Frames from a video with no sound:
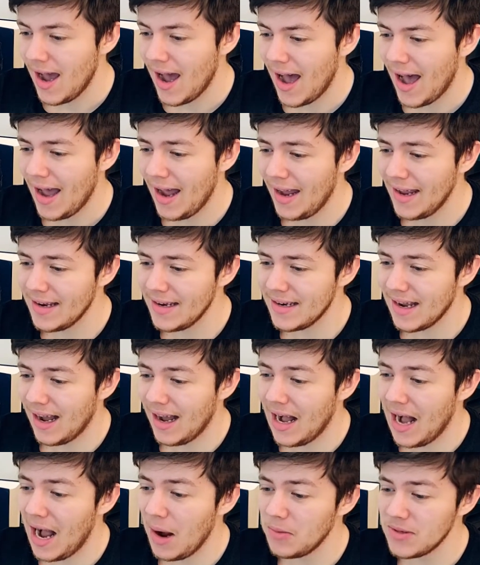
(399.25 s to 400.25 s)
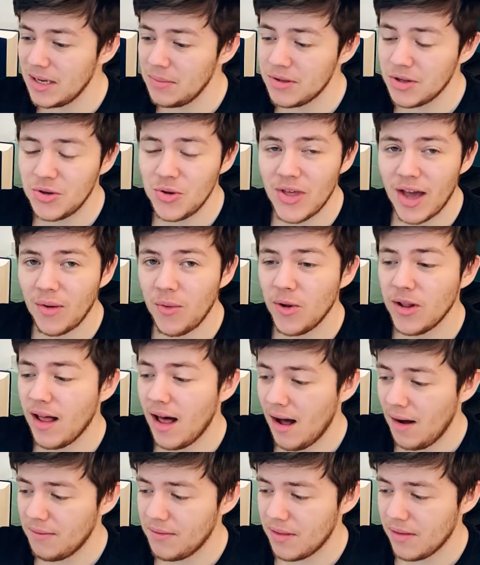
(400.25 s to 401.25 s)
And I was able to do that all
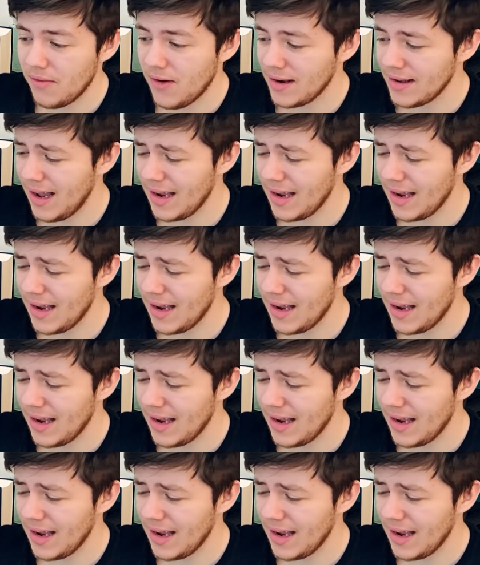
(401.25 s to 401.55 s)
after the fact.